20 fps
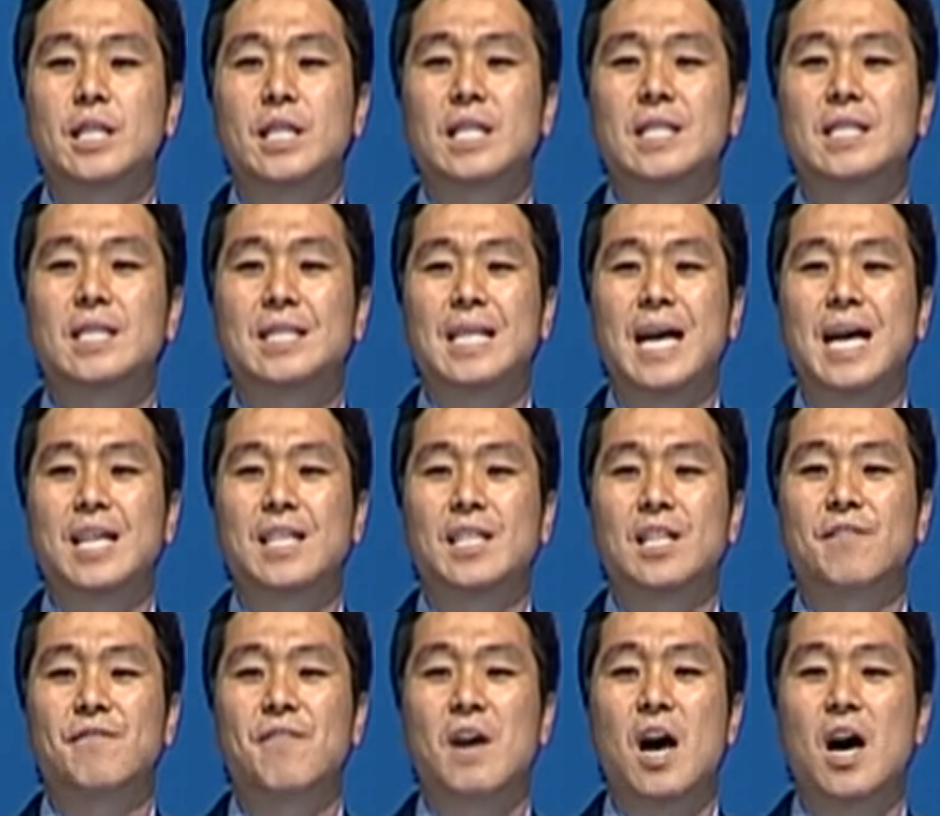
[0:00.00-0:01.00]
inside
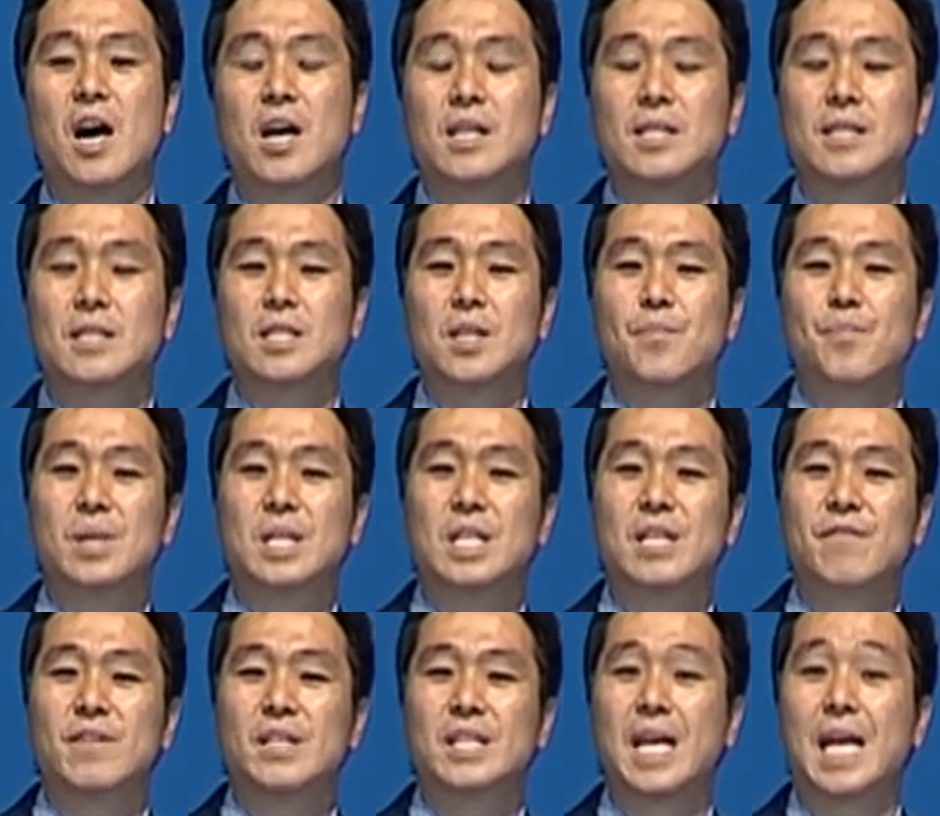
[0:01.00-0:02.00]
of us
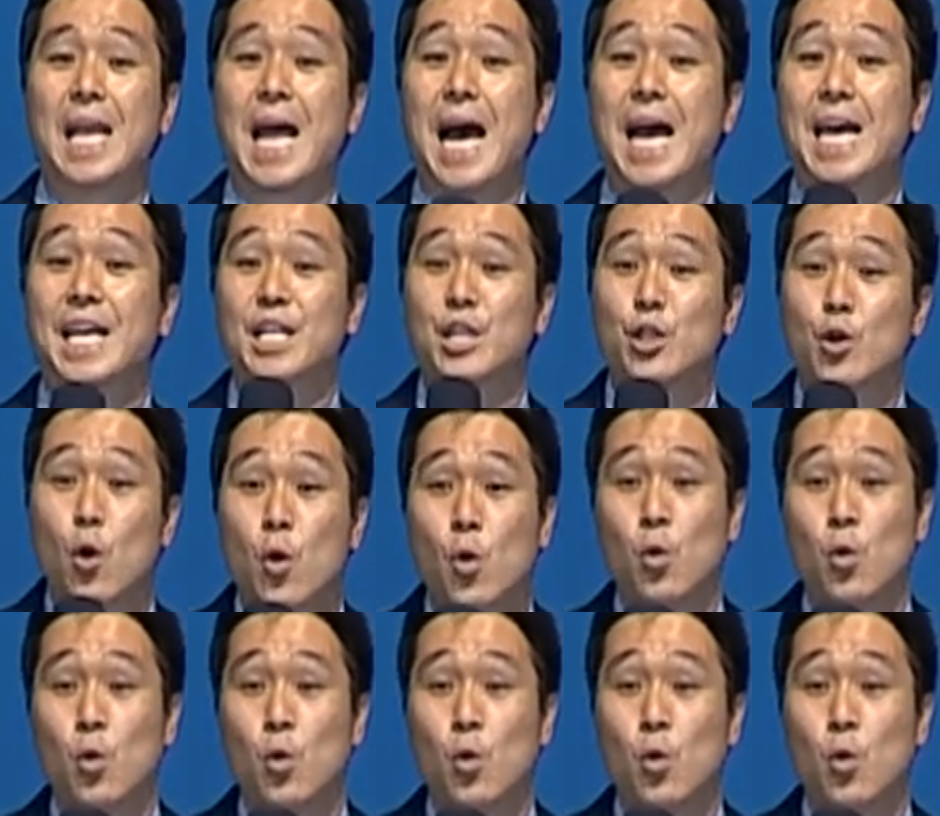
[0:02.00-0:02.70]
believing that I know.